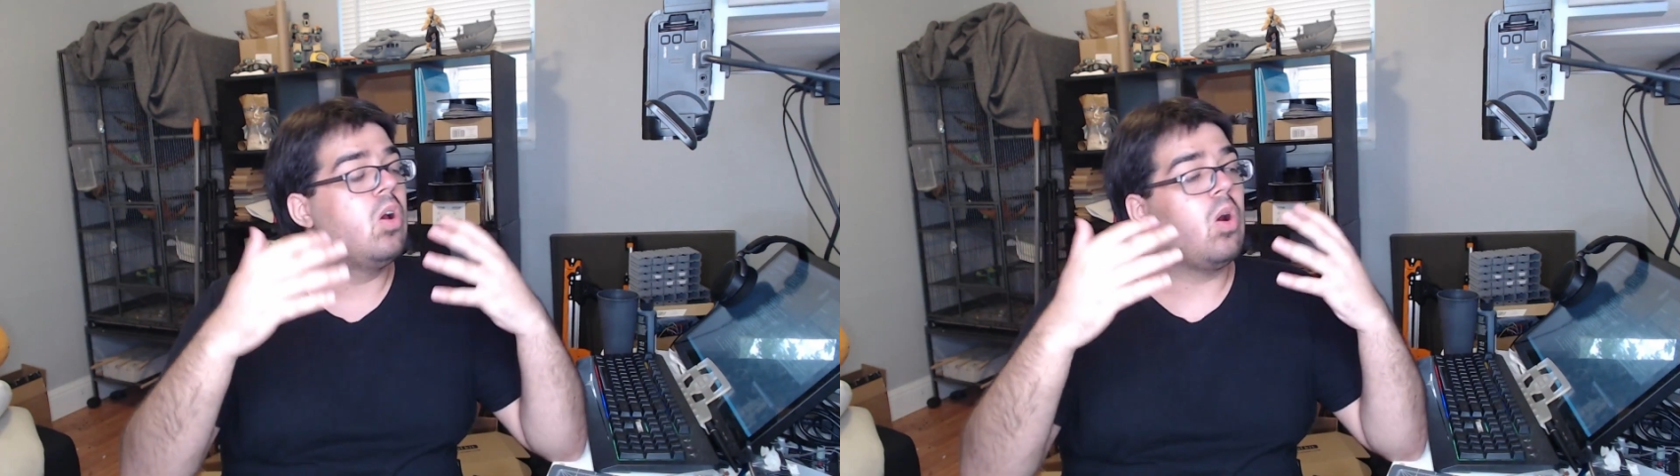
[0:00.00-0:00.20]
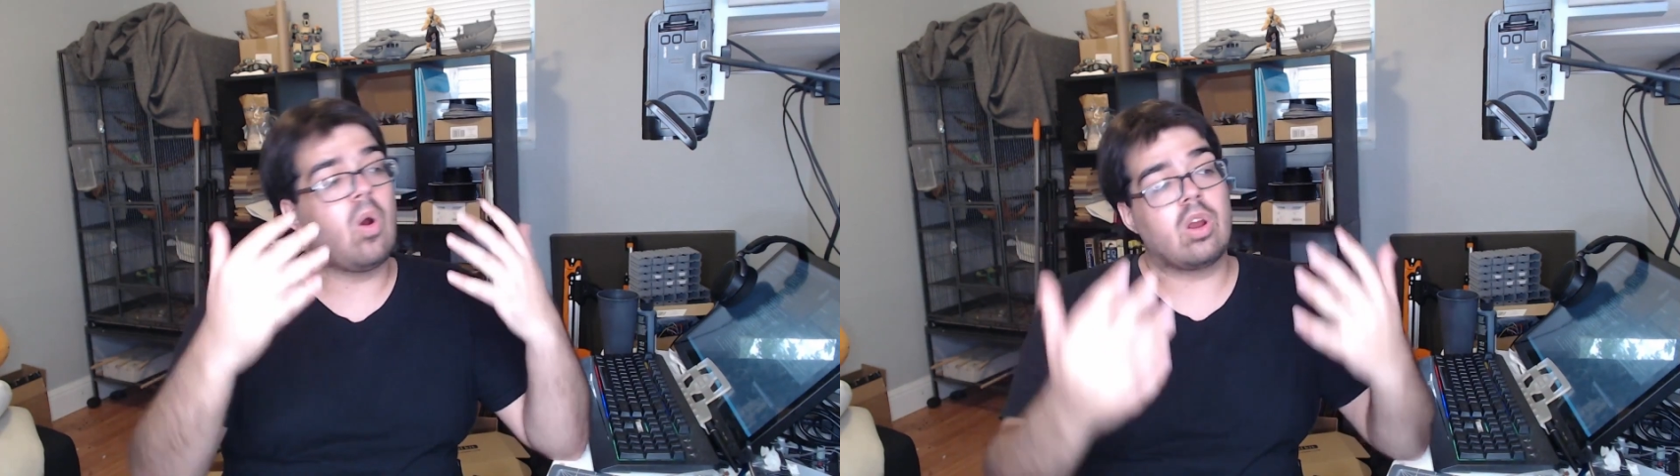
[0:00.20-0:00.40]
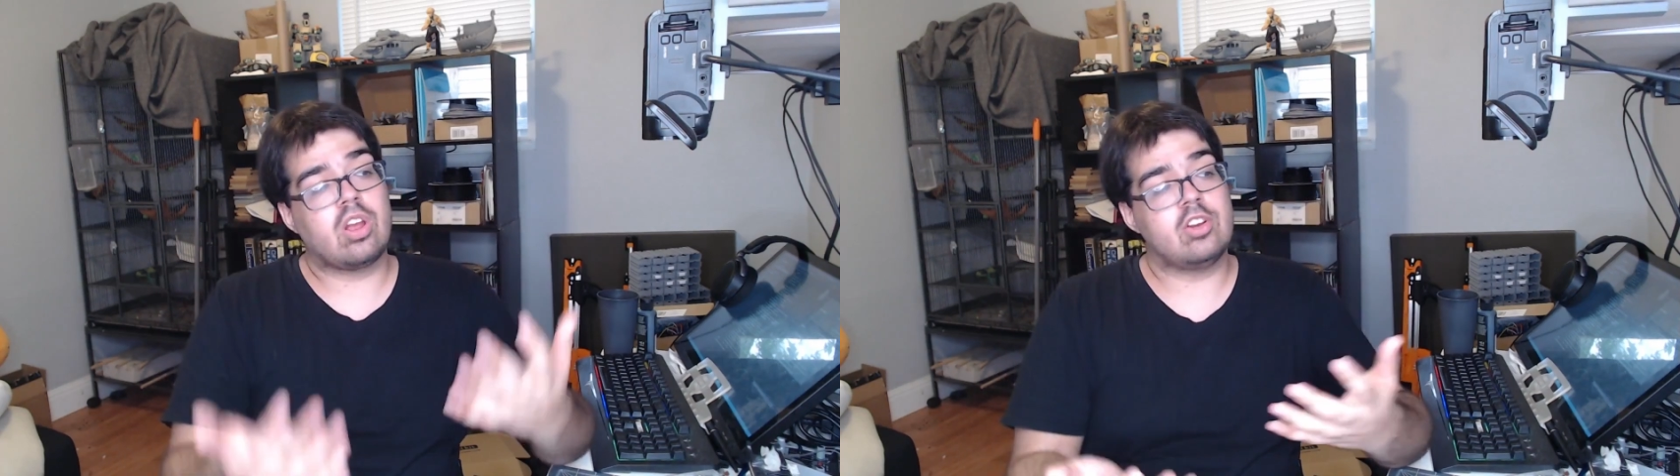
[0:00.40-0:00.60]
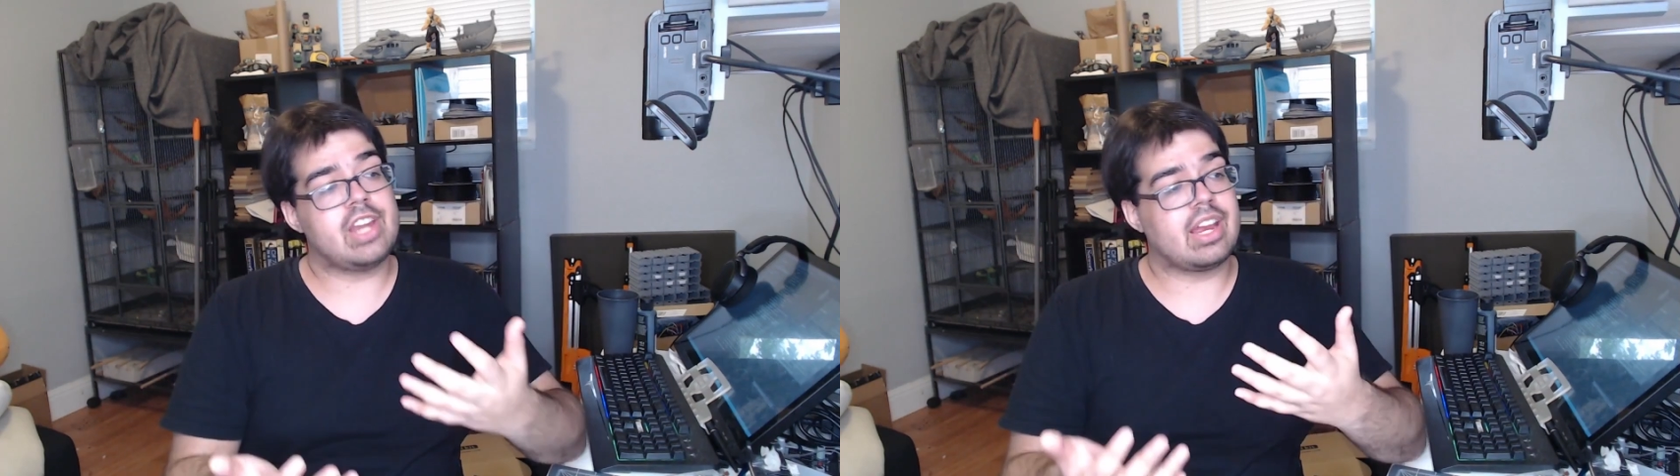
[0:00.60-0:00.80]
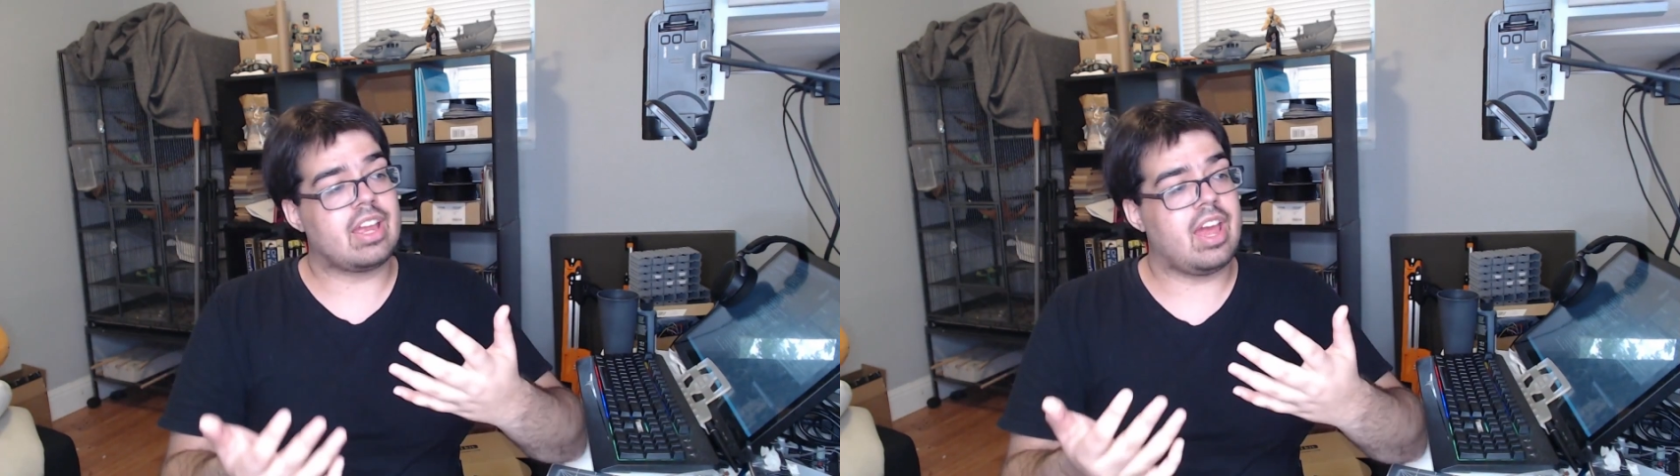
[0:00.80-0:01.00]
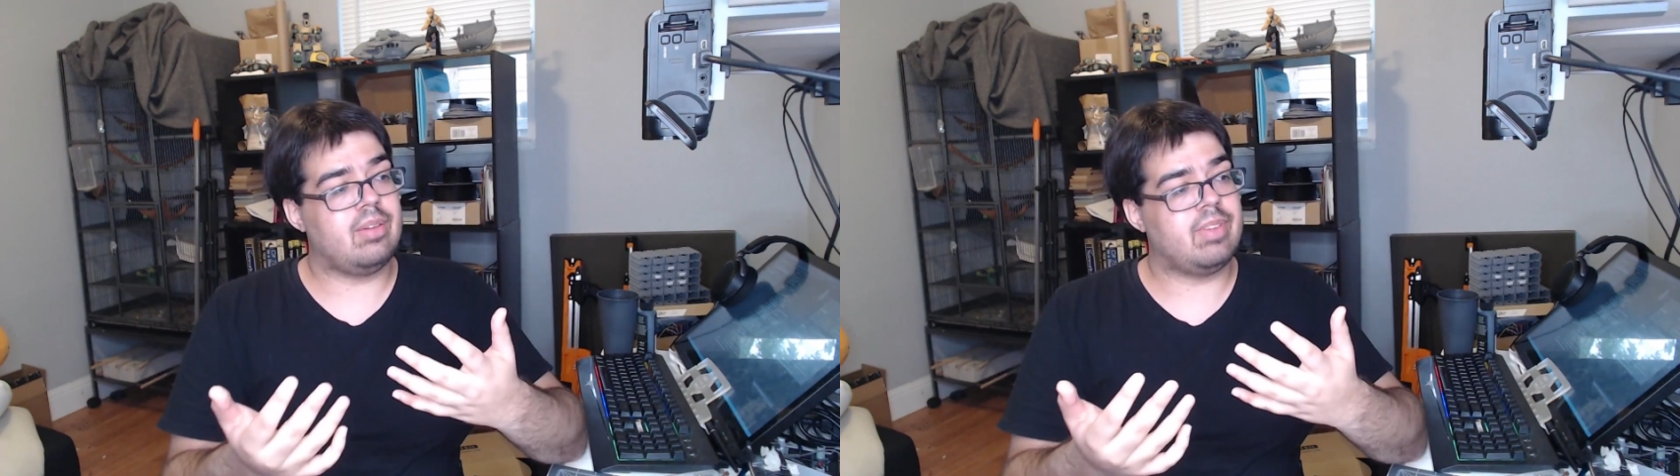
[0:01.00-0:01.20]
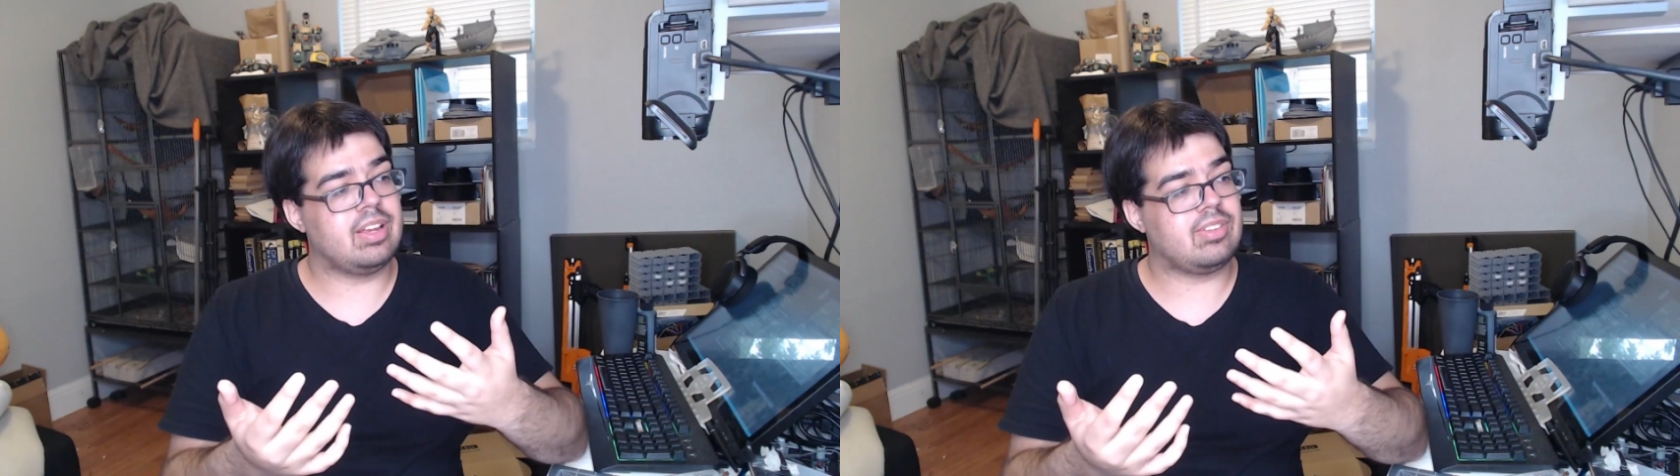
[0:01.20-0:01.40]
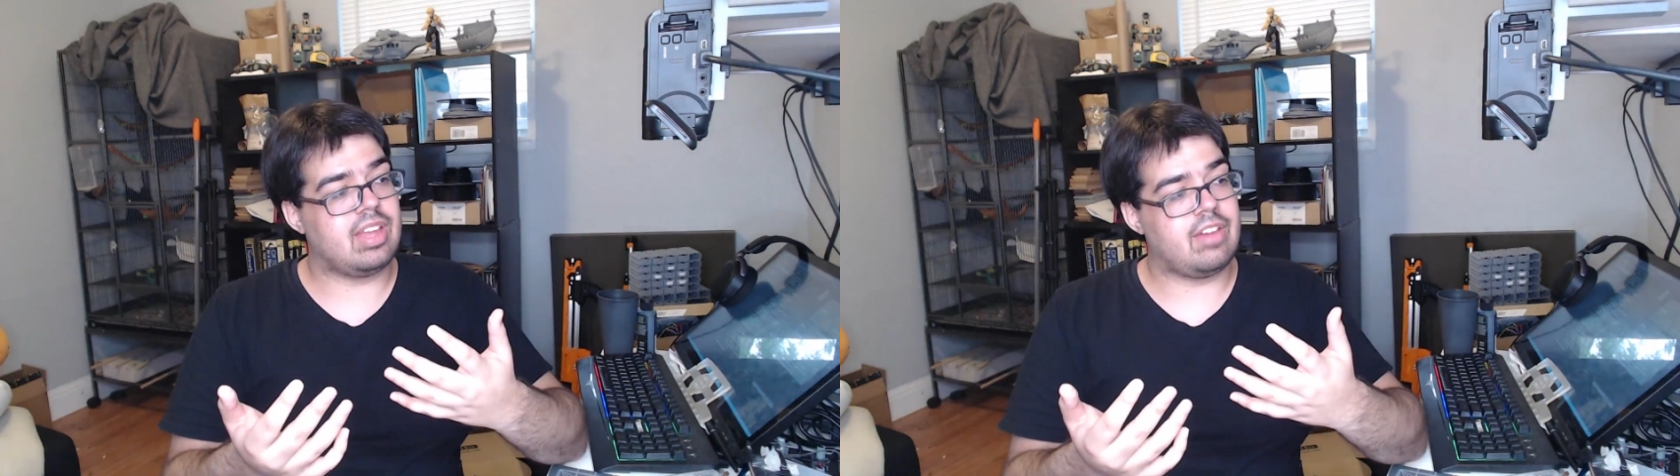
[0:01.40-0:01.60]
or go check out my
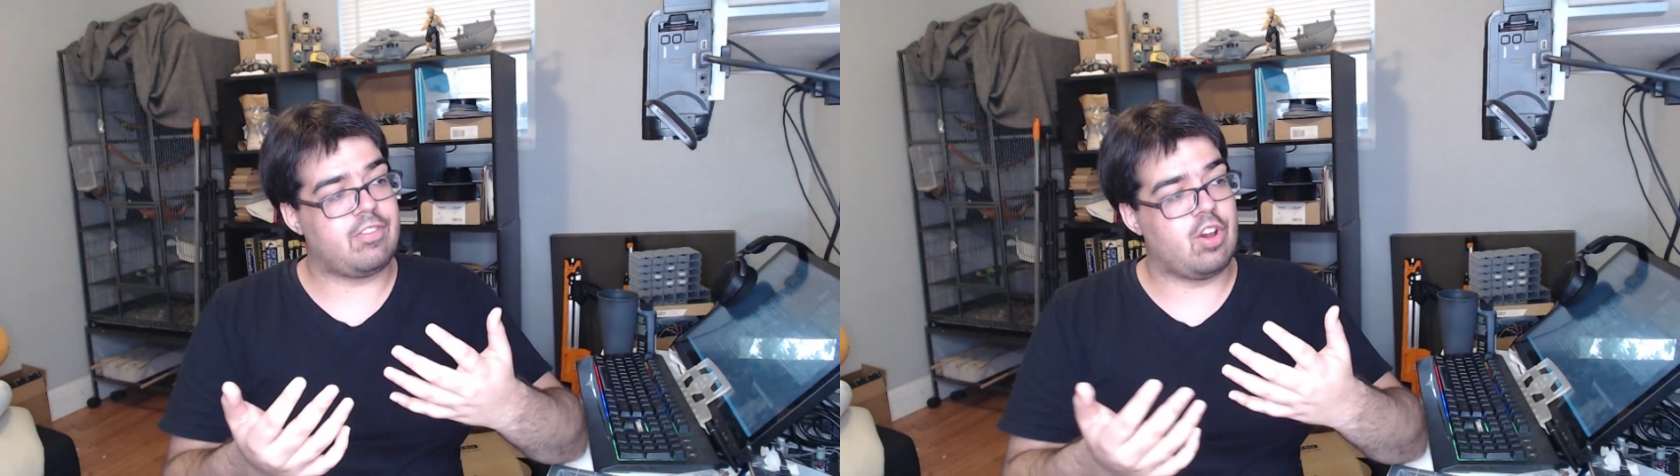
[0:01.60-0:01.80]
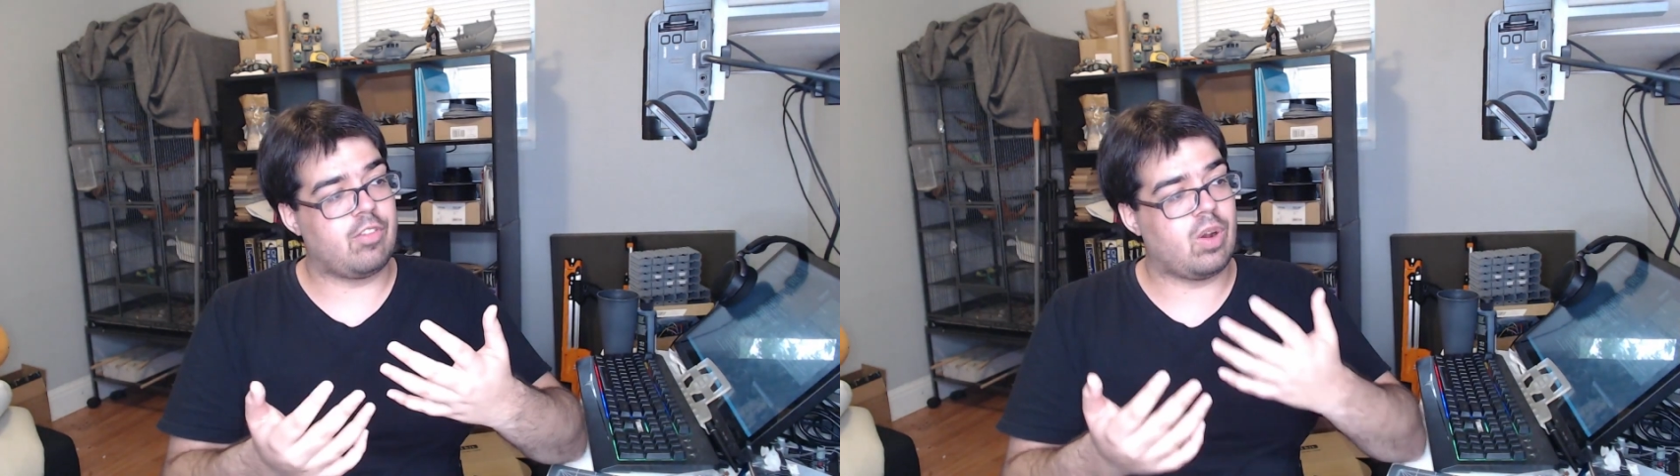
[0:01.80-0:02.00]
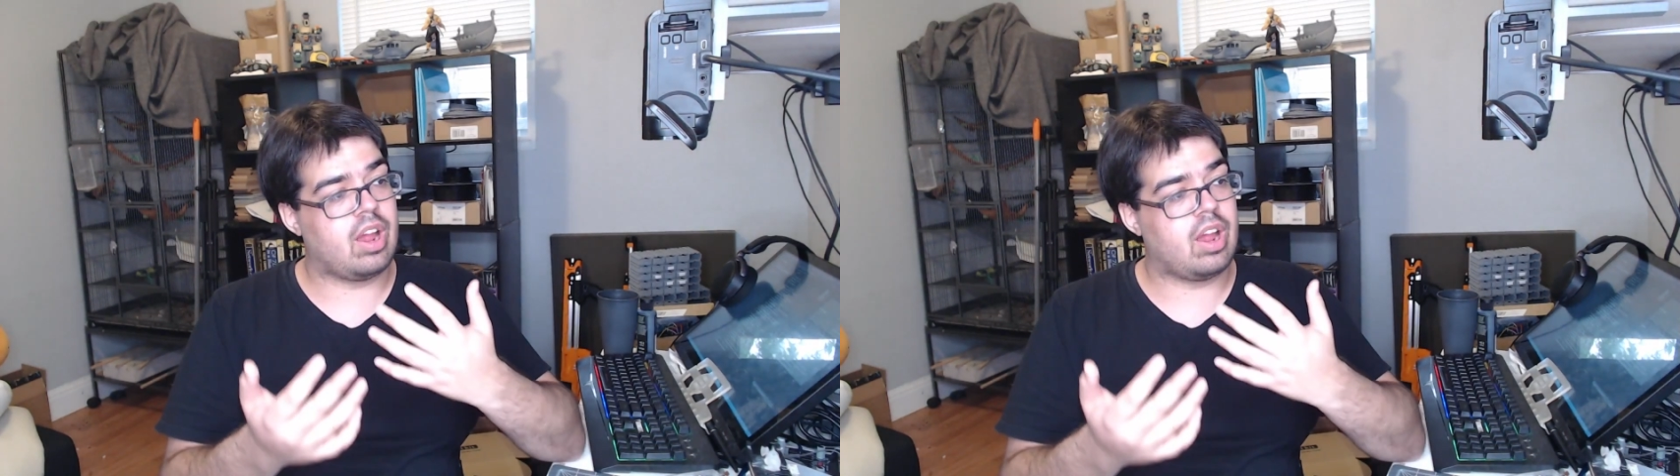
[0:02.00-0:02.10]
stuff over